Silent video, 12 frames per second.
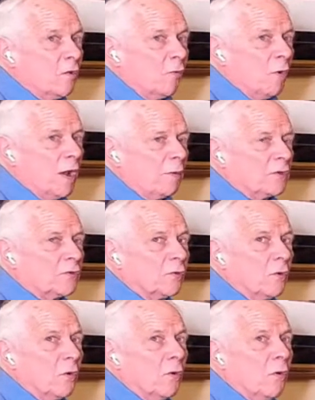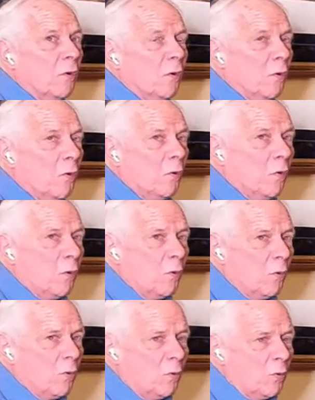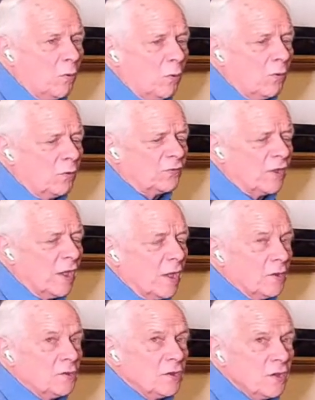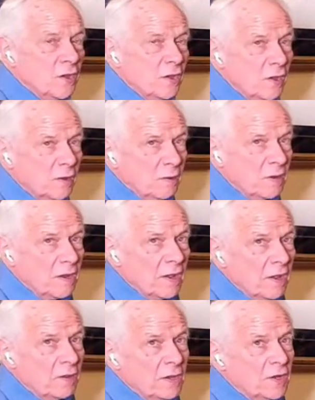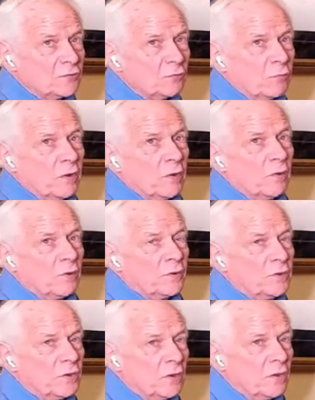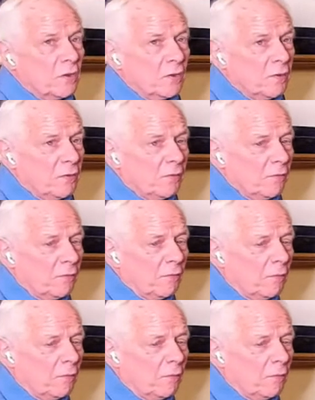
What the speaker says: Where it goes, healing it will give.